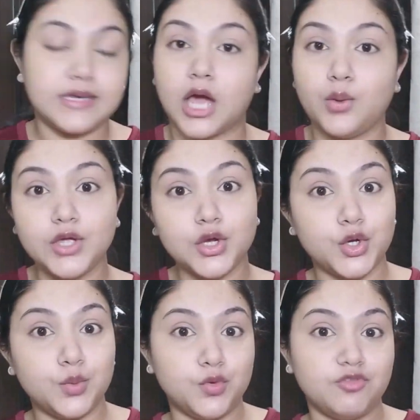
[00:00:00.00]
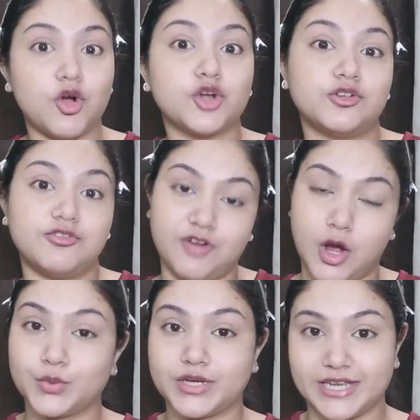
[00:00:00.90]
Now we are going to move on to
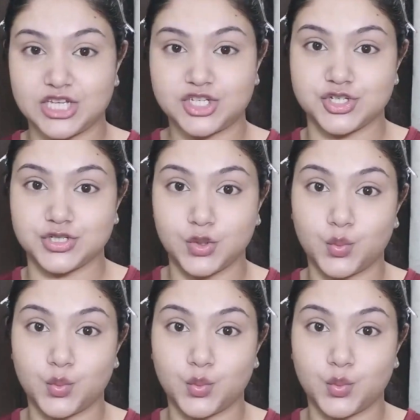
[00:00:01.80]
foundation,